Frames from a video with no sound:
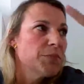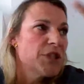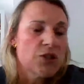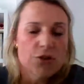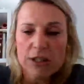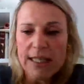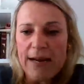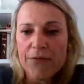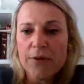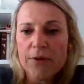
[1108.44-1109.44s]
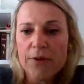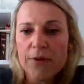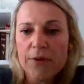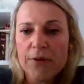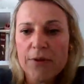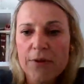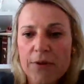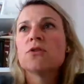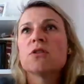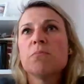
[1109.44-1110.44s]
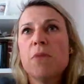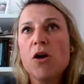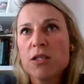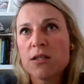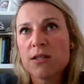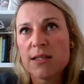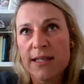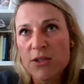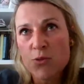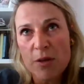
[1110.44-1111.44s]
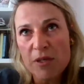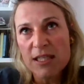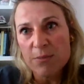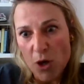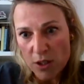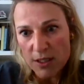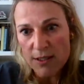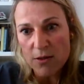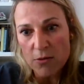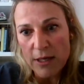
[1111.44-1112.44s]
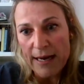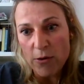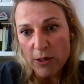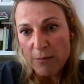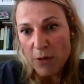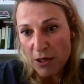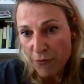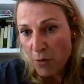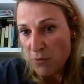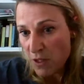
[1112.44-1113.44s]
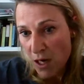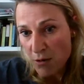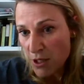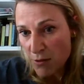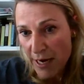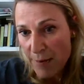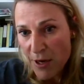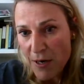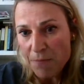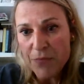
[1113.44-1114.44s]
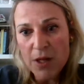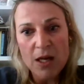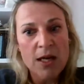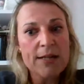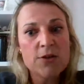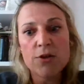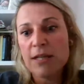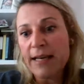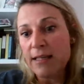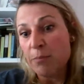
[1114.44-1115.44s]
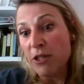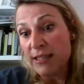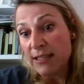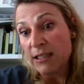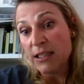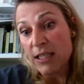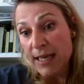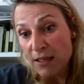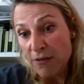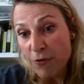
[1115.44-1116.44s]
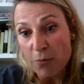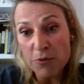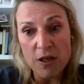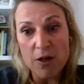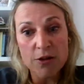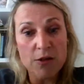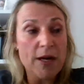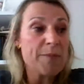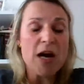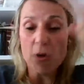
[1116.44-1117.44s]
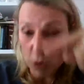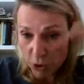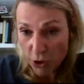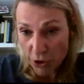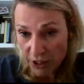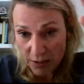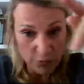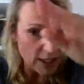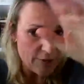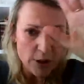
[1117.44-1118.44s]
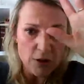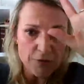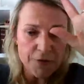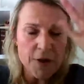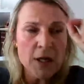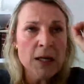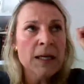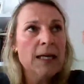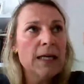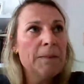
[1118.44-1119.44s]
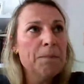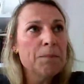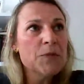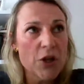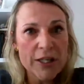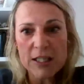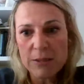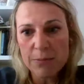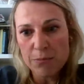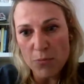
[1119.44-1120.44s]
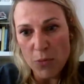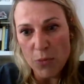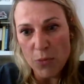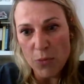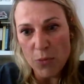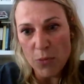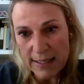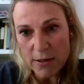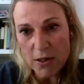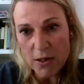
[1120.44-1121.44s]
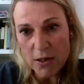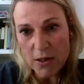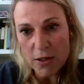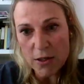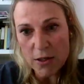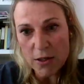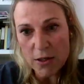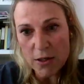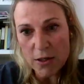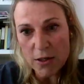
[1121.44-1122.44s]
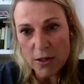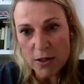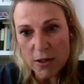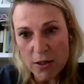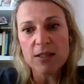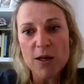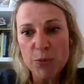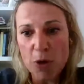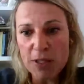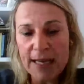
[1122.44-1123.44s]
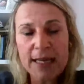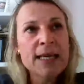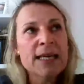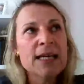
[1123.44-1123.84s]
be sure that. Uh, the mosques, extremist mosques, don't get all their money from Saudi Arabia and don't get the political agenda from Saudi Arabia or Turkey. We have a lot of um, Turkish mosques that are creating problem because they are promoting